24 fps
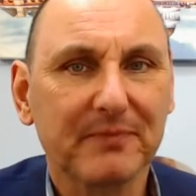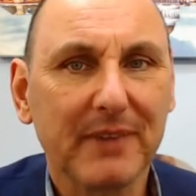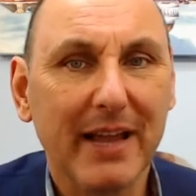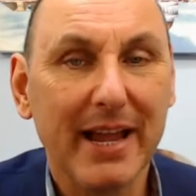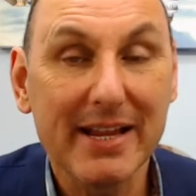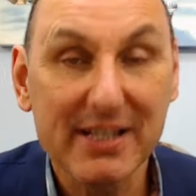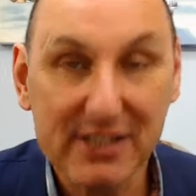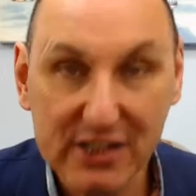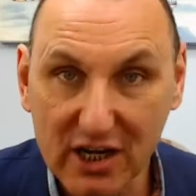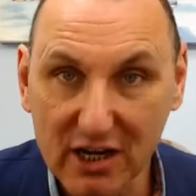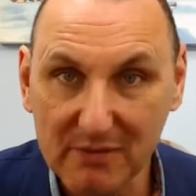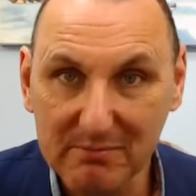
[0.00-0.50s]

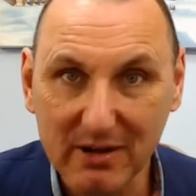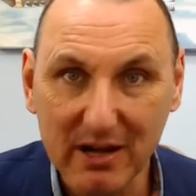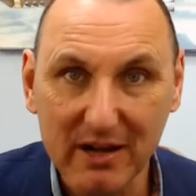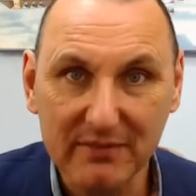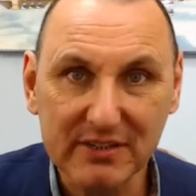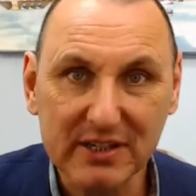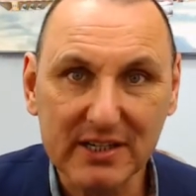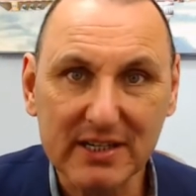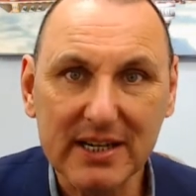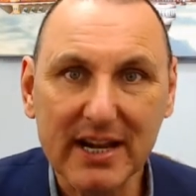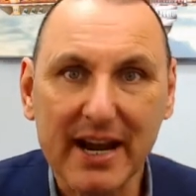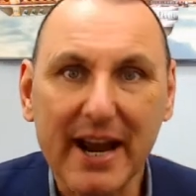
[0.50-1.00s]
It's her
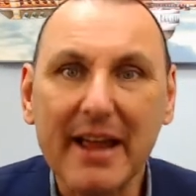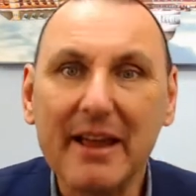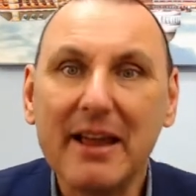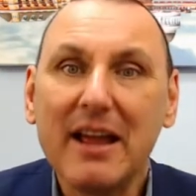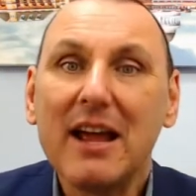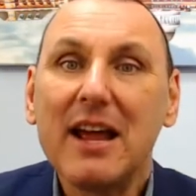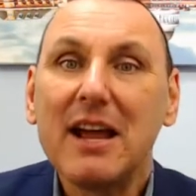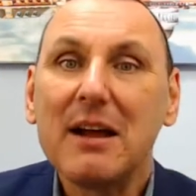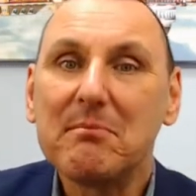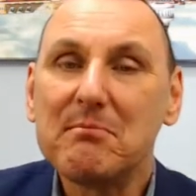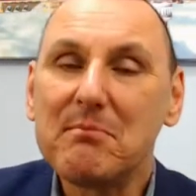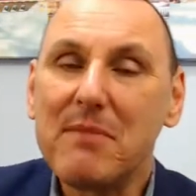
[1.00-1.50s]
birthday today.
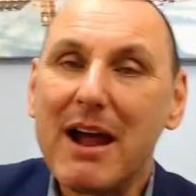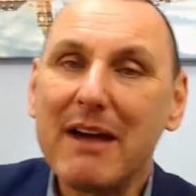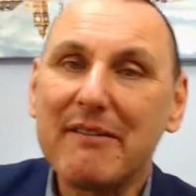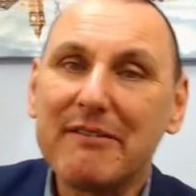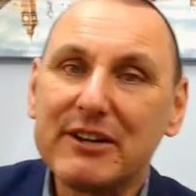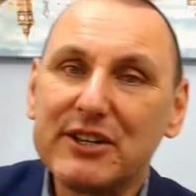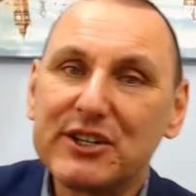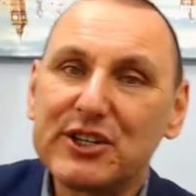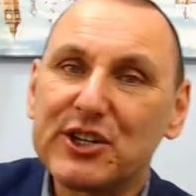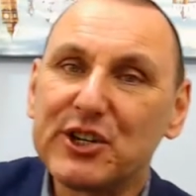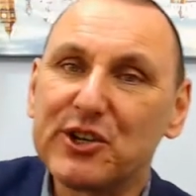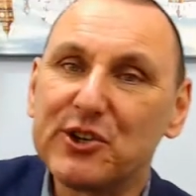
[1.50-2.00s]

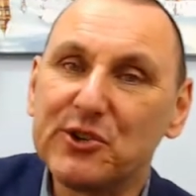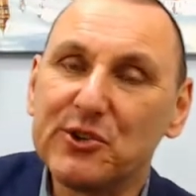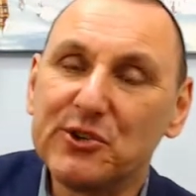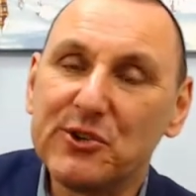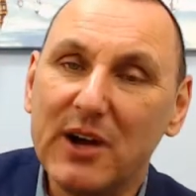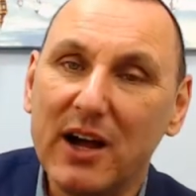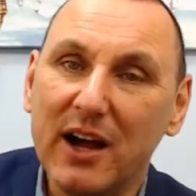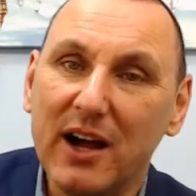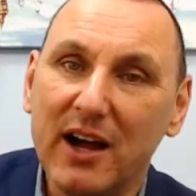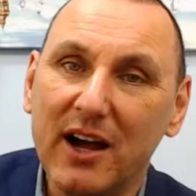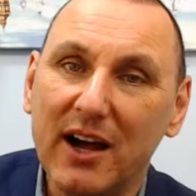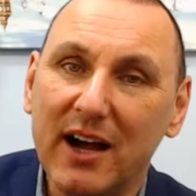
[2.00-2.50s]
Married to
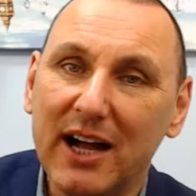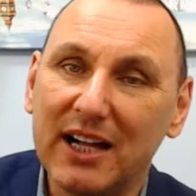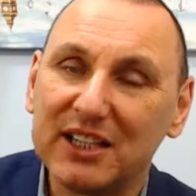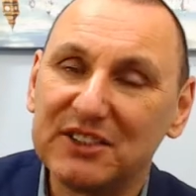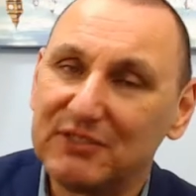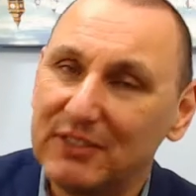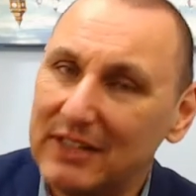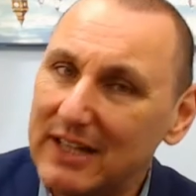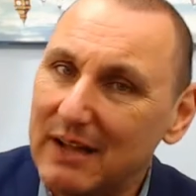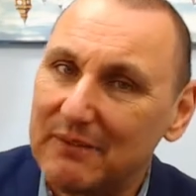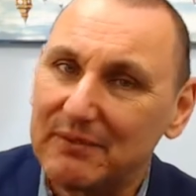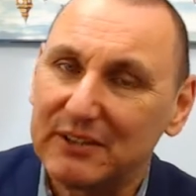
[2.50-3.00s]
a
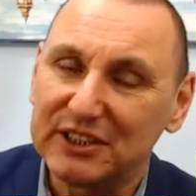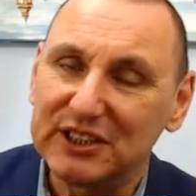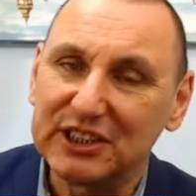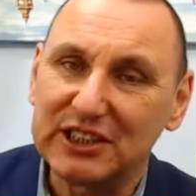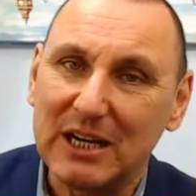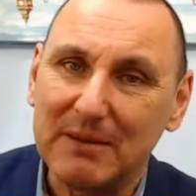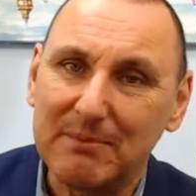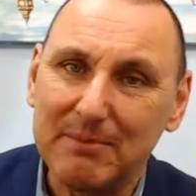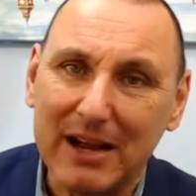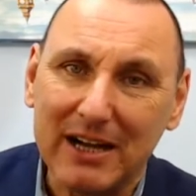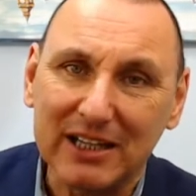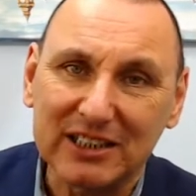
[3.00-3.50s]
lovely
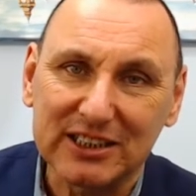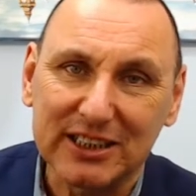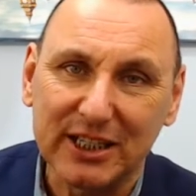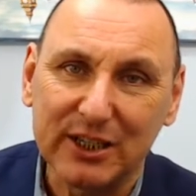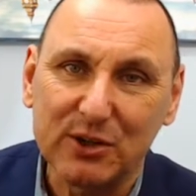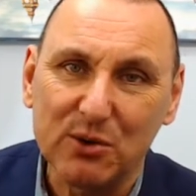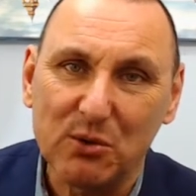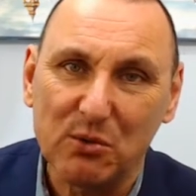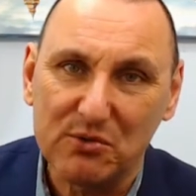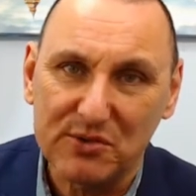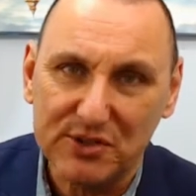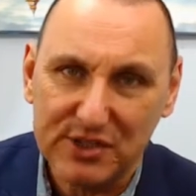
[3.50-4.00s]
chap, actually,
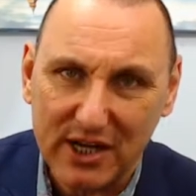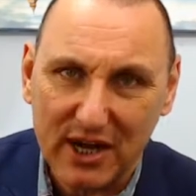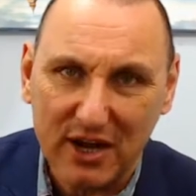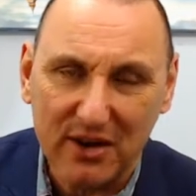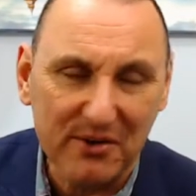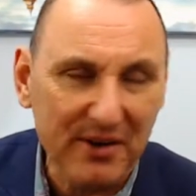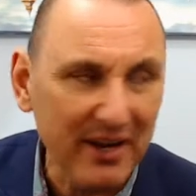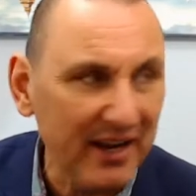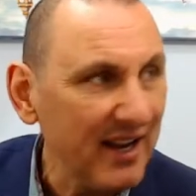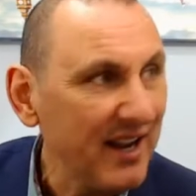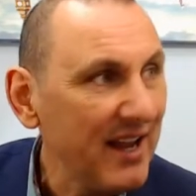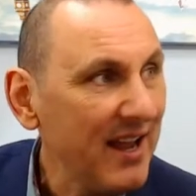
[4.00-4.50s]
called
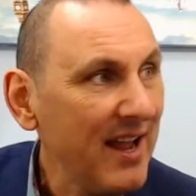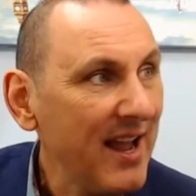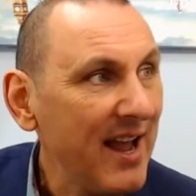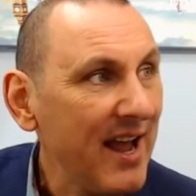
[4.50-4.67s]
Tony.